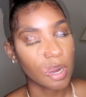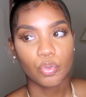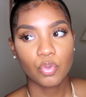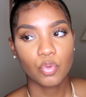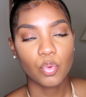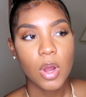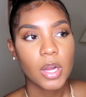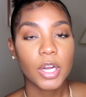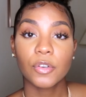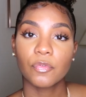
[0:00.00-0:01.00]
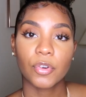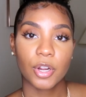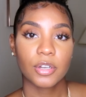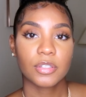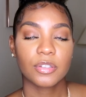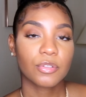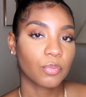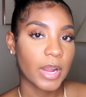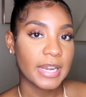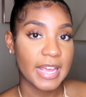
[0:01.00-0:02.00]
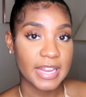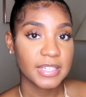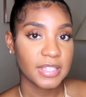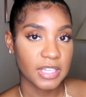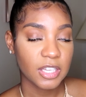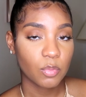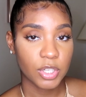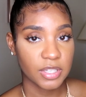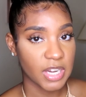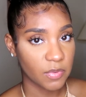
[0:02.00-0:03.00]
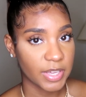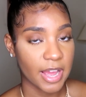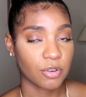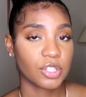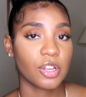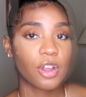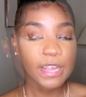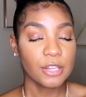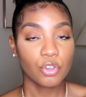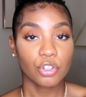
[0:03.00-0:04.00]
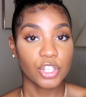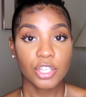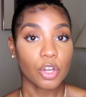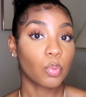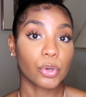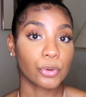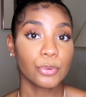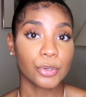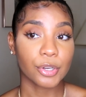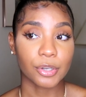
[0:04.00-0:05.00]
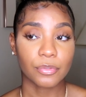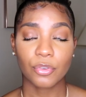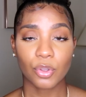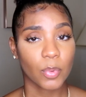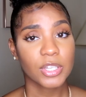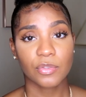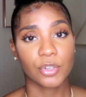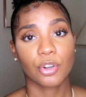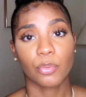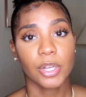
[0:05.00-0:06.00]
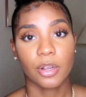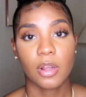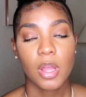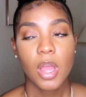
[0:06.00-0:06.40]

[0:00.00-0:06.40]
You convert to the rate NC, which is Navy Counselor, and you're just a recruiter for the rest of your career.